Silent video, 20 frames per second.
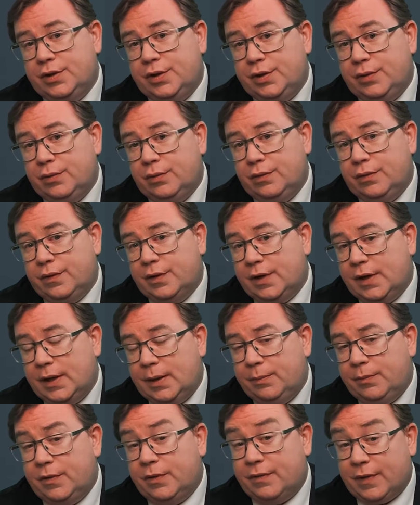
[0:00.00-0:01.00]
to use the
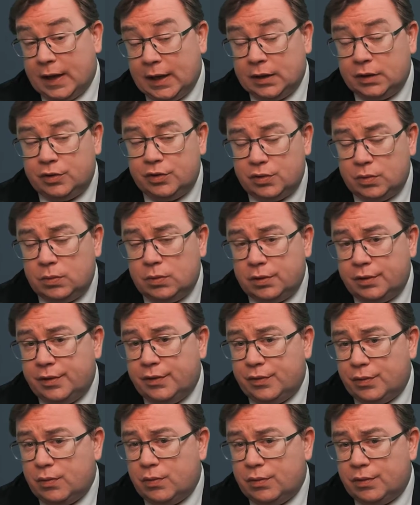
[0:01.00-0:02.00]
names of actual
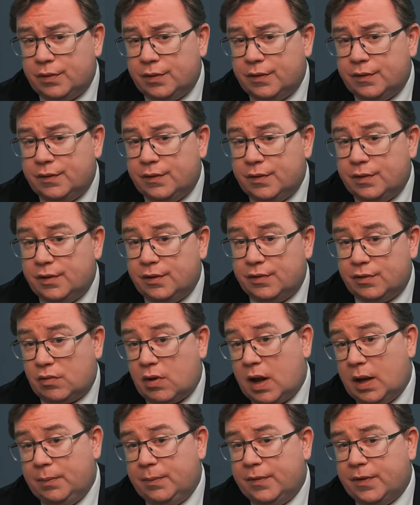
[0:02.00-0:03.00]
disorders to
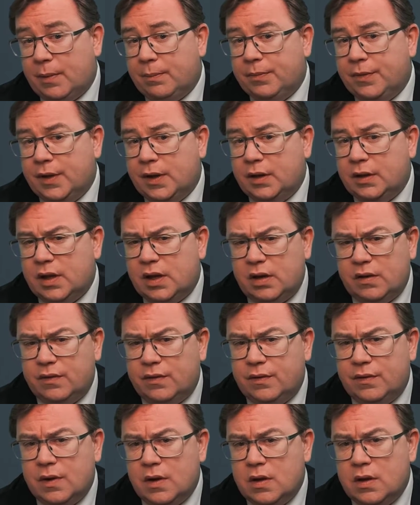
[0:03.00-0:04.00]
describe something that
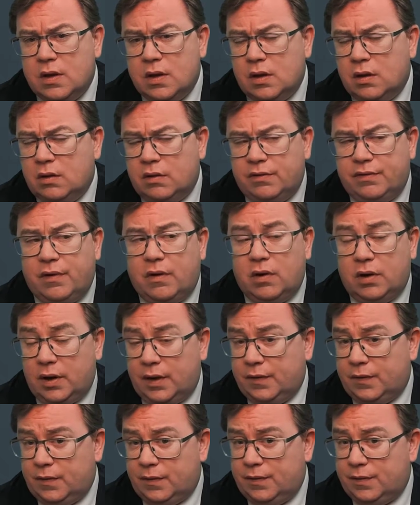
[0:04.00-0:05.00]
is far
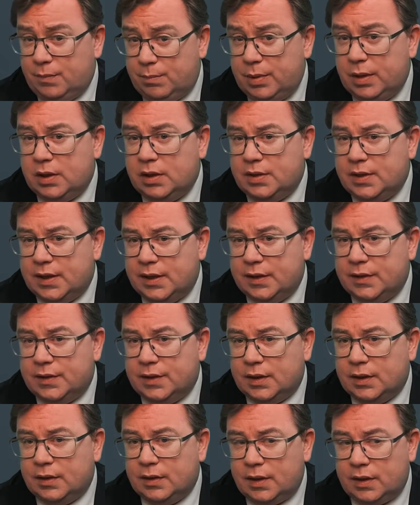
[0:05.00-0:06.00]
less
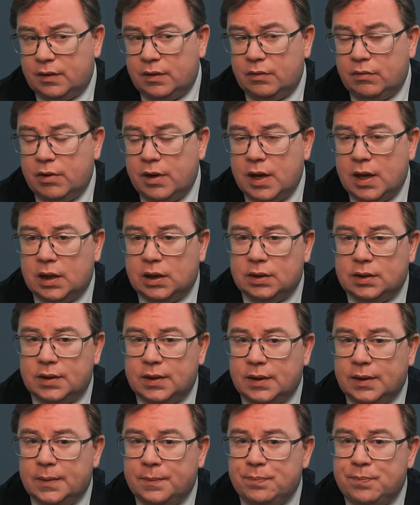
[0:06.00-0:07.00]
debilitating than the
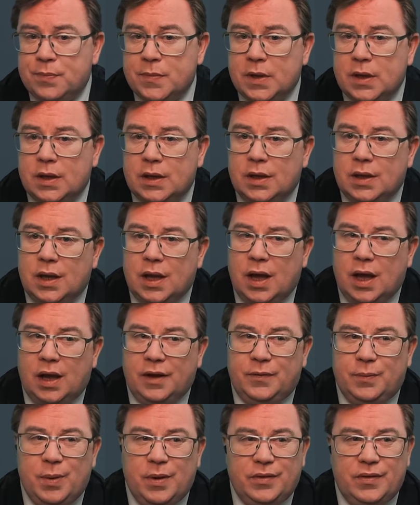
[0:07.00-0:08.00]
reality.
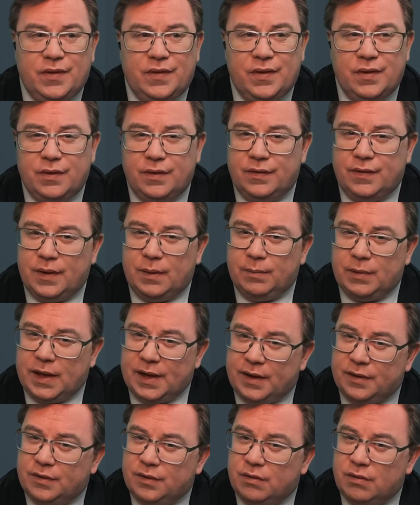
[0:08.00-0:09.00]
I suppose it's in the same
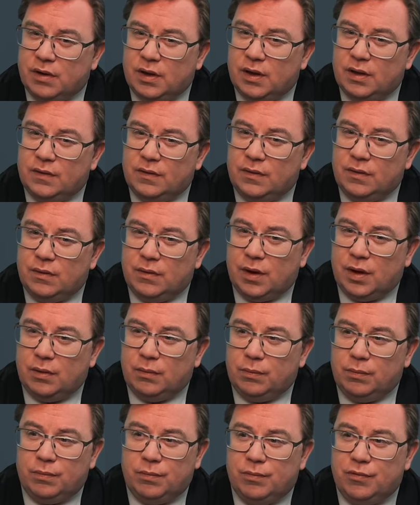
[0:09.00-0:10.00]
category as,
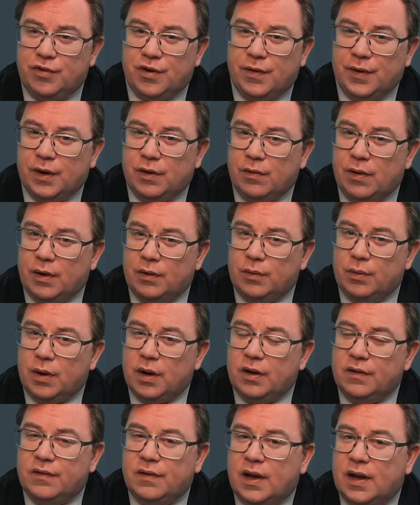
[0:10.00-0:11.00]
throwing around
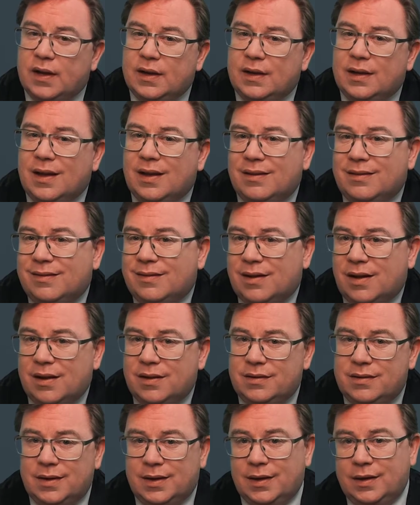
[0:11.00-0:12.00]
words like
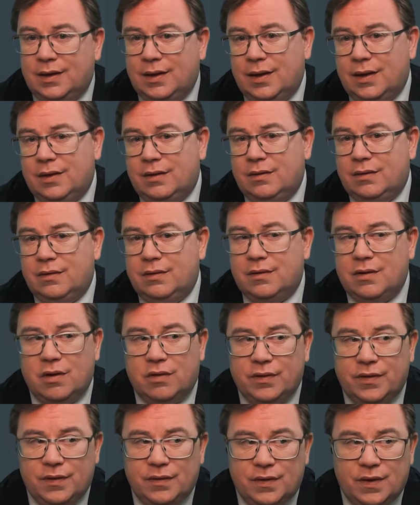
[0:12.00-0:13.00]
gaslighting and
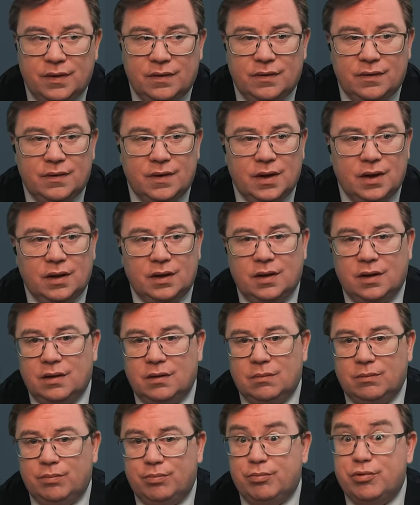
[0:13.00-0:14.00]
narcissistic
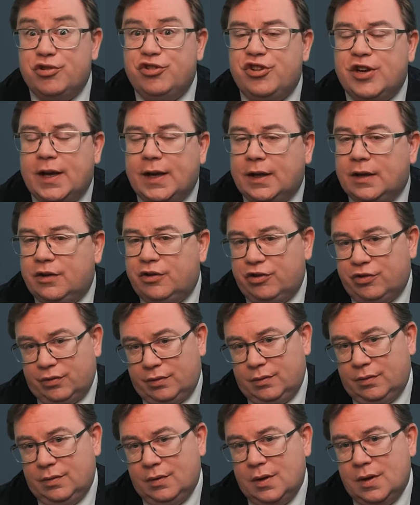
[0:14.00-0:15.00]
and
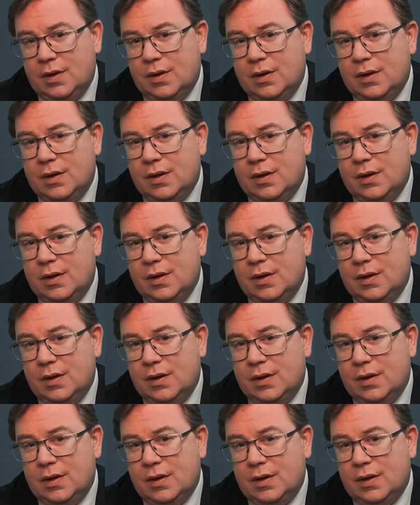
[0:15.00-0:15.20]
projection.